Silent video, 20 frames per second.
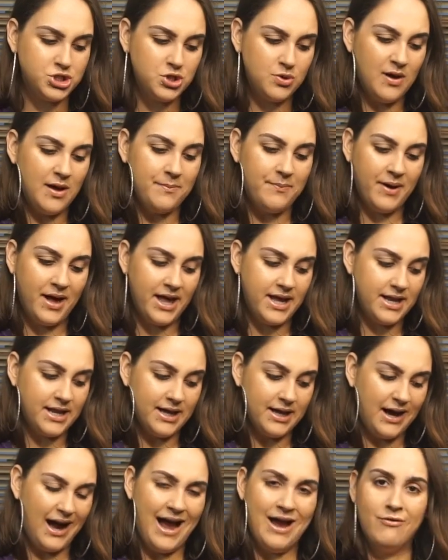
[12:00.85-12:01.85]
to it, but
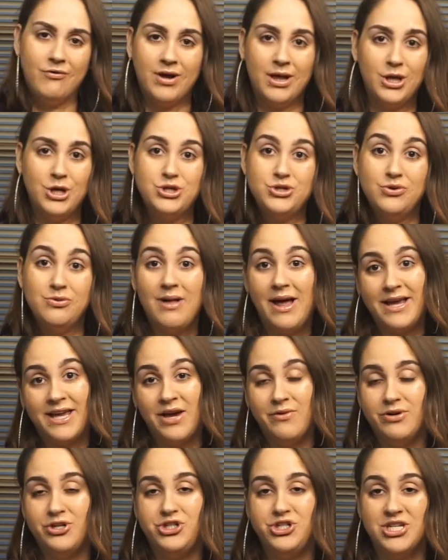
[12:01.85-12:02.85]
I really do like
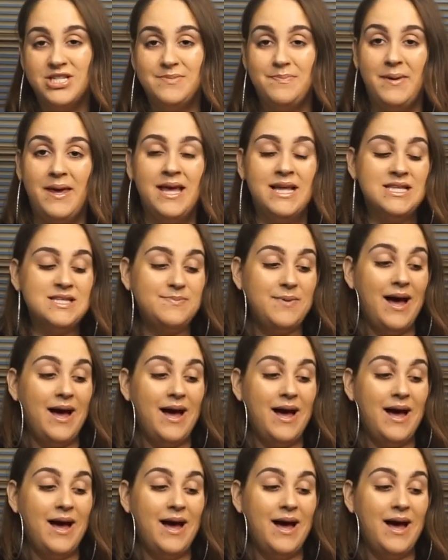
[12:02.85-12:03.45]
it with just beans,